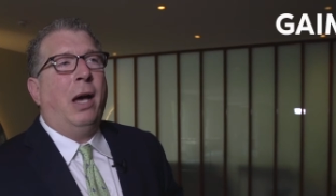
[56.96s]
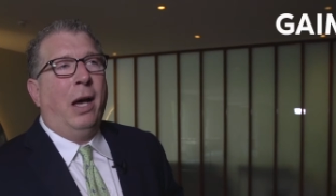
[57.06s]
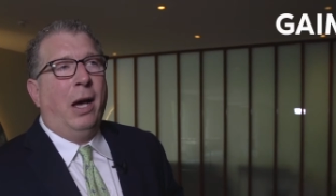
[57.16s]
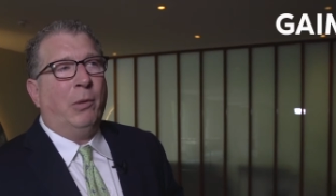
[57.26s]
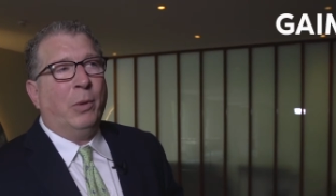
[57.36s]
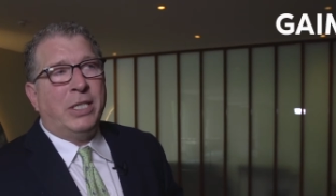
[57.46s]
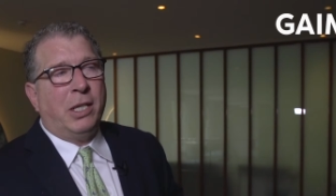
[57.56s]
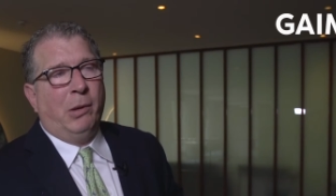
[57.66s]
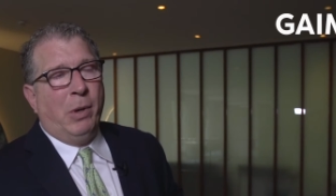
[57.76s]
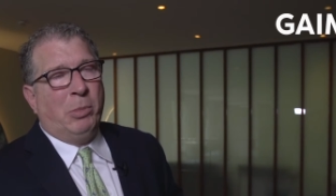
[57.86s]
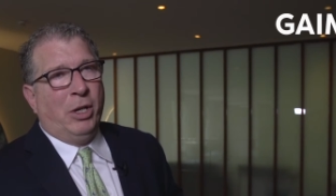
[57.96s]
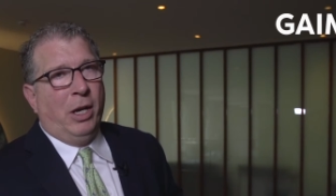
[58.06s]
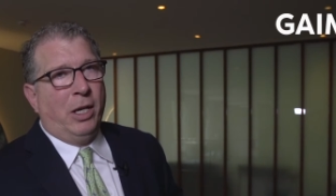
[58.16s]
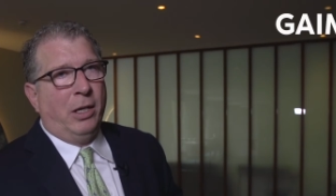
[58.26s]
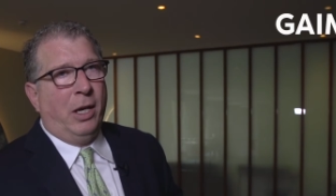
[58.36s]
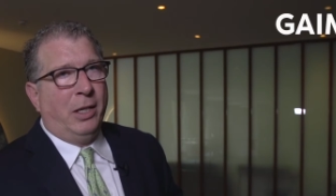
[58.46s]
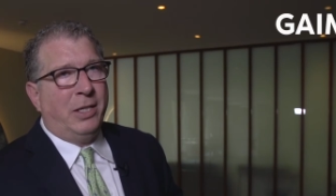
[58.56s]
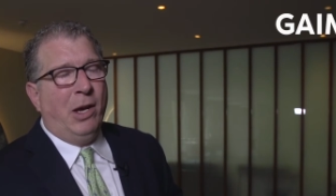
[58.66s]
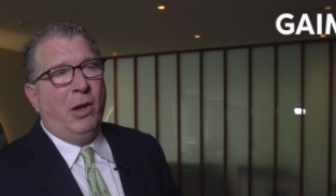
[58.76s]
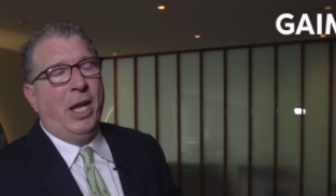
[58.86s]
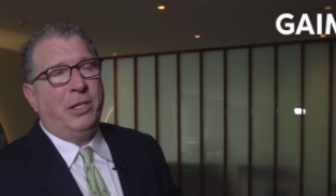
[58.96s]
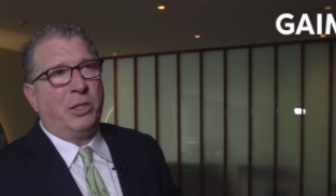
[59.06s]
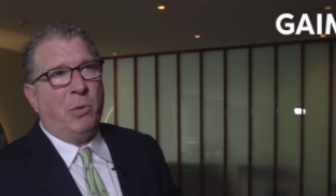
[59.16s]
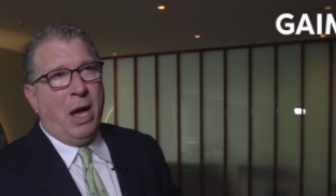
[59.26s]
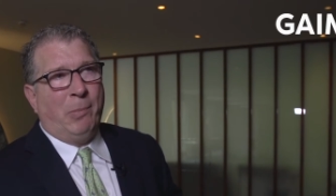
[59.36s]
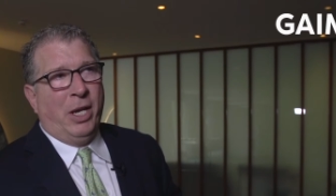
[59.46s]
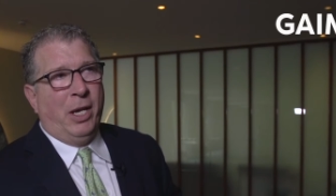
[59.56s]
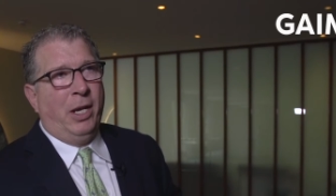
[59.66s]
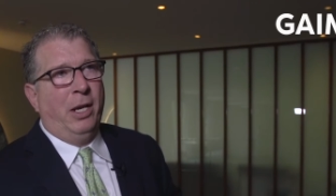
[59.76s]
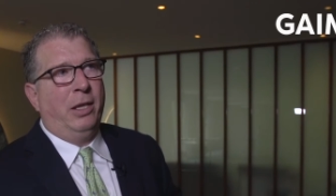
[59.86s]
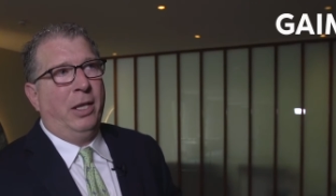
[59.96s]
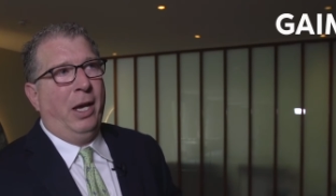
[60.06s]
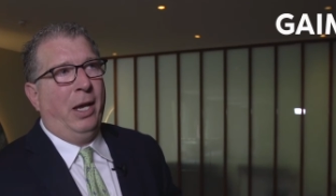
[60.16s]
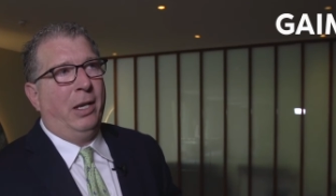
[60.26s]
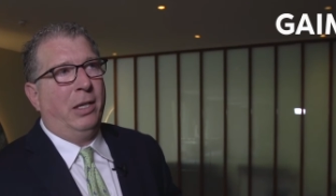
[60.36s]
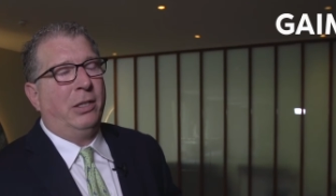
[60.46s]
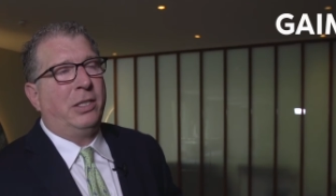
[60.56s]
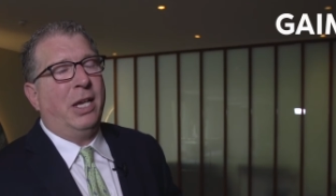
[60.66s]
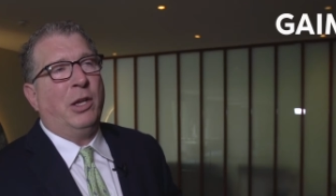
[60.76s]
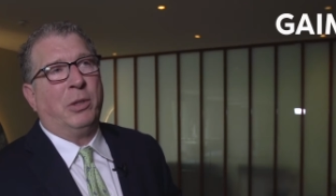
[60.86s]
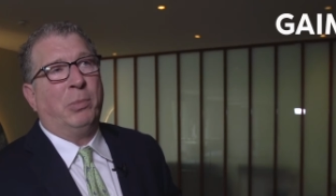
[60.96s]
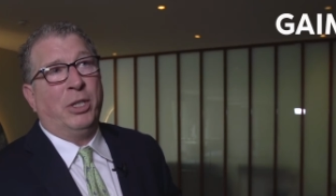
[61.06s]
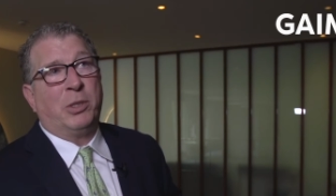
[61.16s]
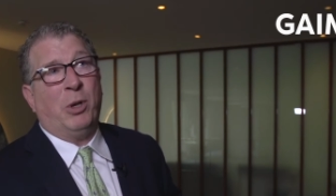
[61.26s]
Uh, recently we put a tail hedge swap in that sells a put